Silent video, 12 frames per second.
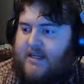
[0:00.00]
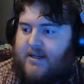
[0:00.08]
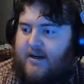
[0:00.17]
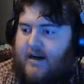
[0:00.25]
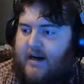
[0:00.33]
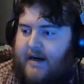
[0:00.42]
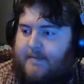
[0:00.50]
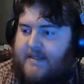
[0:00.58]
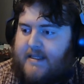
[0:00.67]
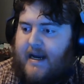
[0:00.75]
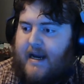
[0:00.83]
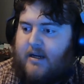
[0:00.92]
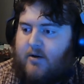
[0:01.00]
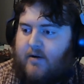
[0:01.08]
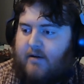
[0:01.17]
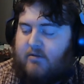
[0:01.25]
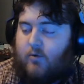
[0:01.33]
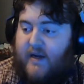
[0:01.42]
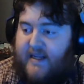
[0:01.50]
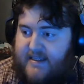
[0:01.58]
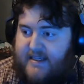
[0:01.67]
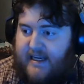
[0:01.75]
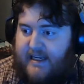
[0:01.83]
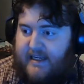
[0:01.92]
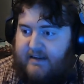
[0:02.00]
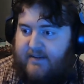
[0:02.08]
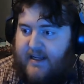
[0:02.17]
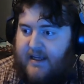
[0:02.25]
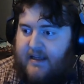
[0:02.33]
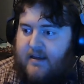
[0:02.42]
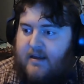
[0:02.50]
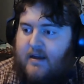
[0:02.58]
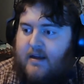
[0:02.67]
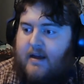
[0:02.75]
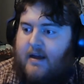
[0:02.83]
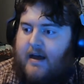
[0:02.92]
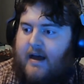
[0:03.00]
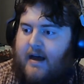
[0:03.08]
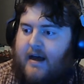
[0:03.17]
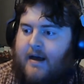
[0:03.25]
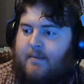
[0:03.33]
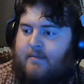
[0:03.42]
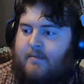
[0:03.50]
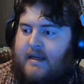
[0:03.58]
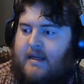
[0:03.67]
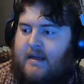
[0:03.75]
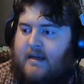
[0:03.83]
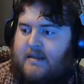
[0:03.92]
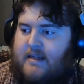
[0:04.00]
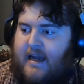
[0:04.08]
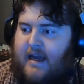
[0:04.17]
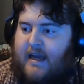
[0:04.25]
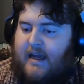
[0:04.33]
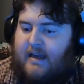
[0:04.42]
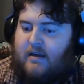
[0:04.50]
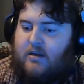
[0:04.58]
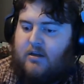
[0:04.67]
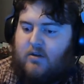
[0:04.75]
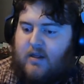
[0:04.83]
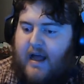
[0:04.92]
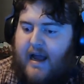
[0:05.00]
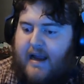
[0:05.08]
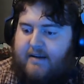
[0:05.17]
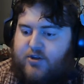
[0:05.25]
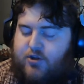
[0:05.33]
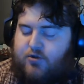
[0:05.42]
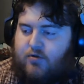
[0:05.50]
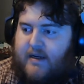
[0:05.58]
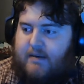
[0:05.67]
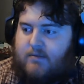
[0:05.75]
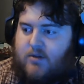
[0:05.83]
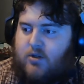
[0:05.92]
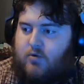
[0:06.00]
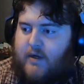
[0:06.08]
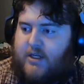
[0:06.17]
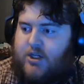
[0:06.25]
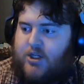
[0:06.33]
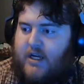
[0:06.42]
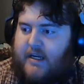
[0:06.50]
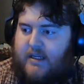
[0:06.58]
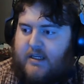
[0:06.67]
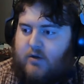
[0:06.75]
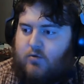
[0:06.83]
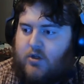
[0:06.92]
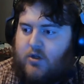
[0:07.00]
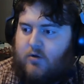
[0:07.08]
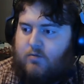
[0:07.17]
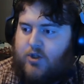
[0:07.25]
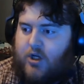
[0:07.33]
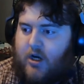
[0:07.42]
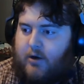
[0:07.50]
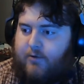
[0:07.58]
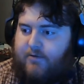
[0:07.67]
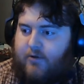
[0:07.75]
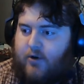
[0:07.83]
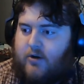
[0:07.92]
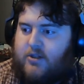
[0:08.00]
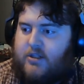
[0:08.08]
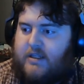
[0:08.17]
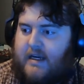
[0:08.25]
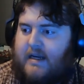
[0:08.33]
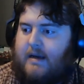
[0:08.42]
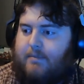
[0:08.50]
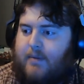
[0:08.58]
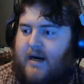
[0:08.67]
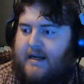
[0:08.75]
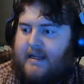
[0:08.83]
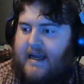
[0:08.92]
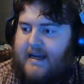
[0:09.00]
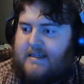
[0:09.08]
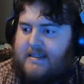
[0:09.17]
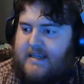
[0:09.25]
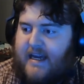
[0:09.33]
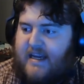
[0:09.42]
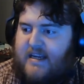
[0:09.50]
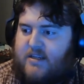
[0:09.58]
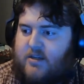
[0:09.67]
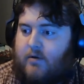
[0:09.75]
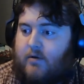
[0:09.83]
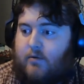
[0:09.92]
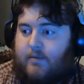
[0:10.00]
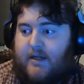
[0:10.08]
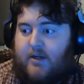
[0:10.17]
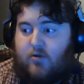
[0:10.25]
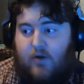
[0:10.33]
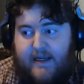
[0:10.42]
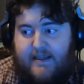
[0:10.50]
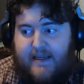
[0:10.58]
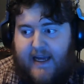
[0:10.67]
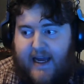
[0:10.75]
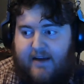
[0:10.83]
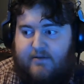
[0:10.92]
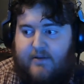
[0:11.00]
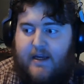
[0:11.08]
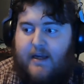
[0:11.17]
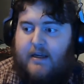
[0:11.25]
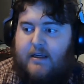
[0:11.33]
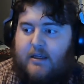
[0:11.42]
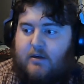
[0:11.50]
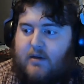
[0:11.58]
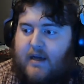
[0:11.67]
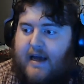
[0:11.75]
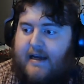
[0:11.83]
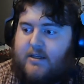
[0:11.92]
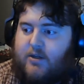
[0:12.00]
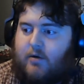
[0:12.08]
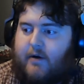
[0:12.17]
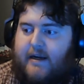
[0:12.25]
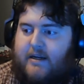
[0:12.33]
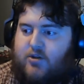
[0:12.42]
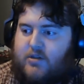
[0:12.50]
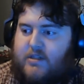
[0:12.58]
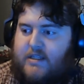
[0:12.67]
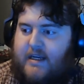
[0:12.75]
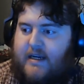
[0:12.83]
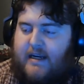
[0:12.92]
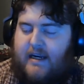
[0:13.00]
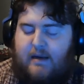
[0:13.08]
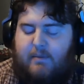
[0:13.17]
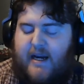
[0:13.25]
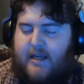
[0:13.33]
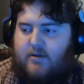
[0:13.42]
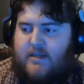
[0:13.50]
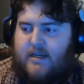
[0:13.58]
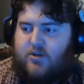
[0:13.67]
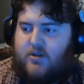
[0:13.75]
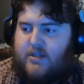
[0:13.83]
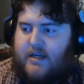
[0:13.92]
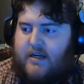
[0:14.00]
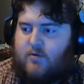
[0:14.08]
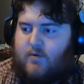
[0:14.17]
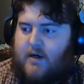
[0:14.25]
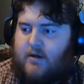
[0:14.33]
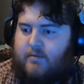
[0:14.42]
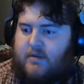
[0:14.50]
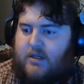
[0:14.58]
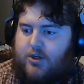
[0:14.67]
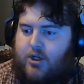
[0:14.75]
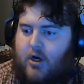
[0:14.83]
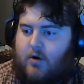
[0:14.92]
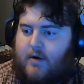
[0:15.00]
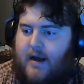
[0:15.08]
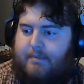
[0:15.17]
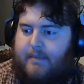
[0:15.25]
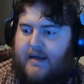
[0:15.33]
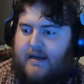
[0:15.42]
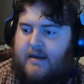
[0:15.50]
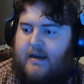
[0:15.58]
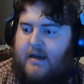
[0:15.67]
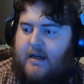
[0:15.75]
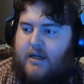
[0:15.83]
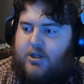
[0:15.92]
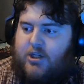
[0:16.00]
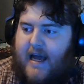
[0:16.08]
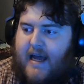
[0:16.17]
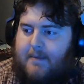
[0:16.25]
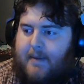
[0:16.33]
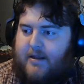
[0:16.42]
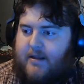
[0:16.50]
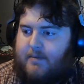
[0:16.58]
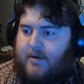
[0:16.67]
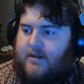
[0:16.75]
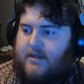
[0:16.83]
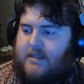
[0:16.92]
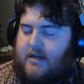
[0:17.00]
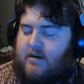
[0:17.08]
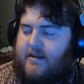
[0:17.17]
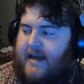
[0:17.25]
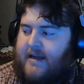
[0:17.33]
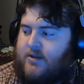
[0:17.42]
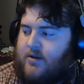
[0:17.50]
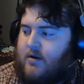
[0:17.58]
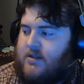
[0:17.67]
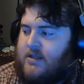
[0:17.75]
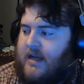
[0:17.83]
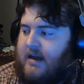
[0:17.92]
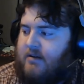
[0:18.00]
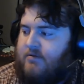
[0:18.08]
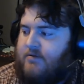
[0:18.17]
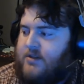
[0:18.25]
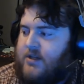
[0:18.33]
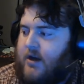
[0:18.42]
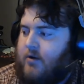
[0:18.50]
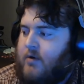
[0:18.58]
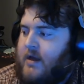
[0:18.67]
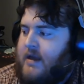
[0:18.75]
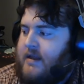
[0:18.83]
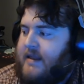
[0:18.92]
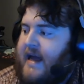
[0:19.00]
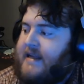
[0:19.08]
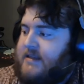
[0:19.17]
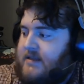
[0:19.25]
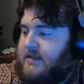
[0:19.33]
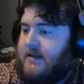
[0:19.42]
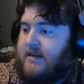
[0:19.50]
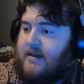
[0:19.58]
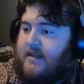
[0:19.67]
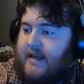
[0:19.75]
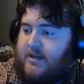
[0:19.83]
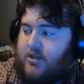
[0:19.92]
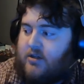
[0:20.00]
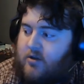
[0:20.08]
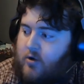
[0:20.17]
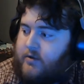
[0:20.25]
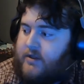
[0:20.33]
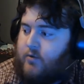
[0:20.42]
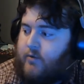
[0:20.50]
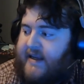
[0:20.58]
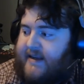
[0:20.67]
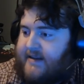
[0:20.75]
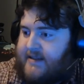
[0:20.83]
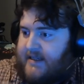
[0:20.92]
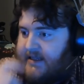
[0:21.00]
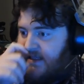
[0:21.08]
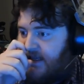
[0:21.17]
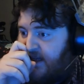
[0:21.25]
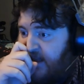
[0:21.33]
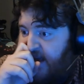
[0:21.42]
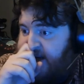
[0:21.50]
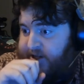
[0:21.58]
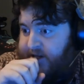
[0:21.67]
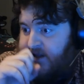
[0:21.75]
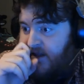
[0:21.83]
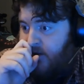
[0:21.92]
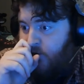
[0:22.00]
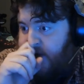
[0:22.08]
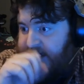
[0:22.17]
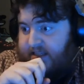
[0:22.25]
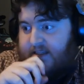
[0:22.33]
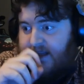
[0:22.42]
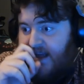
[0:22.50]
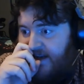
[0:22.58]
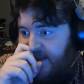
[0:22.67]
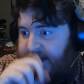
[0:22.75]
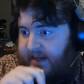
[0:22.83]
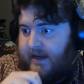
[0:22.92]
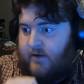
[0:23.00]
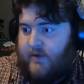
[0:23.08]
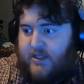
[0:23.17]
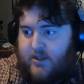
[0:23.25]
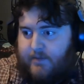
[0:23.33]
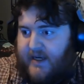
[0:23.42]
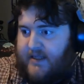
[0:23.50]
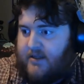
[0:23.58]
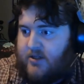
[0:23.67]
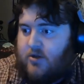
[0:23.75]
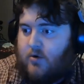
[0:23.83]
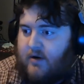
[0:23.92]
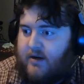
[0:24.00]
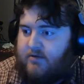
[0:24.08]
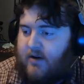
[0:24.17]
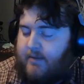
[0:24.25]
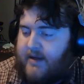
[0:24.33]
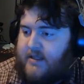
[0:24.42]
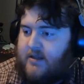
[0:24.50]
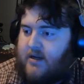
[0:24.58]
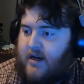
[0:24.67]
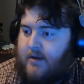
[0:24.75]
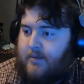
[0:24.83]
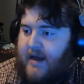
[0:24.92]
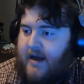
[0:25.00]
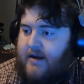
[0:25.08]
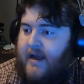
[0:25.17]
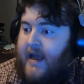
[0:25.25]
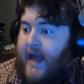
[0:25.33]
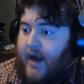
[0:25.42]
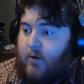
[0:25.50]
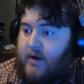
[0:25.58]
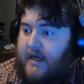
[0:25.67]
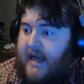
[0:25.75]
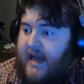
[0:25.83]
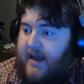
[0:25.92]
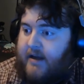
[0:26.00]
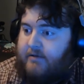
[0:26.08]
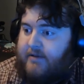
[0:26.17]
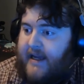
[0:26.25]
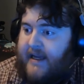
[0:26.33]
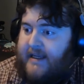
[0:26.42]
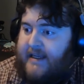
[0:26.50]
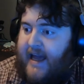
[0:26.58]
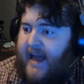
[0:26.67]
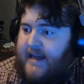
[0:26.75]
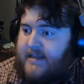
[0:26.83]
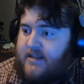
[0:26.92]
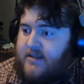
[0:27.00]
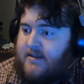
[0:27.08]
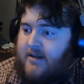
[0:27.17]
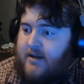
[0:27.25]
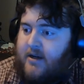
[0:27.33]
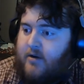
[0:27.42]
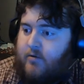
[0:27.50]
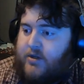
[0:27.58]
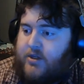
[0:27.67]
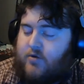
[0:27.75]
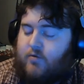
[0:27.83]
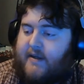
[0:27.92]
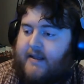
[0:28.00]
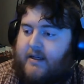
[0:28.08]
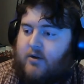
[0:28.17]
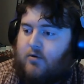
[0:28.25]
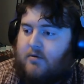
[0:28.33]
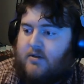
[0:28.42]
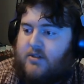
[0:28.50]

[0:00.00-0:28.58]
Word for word: Hobbs that I do every Wednesday evening. Um, it is a live streamed Twitch and YouTube show first and a podcast second. So it would be great to have you guys who are interested. Anybody who's interested is welcome to show up and chat about the books and all that sort of stuff. So that's the collection. Golden Wings is the collection that we selected, and we just picked a story from it to talk about. And we're going to have a guest, which is really cool.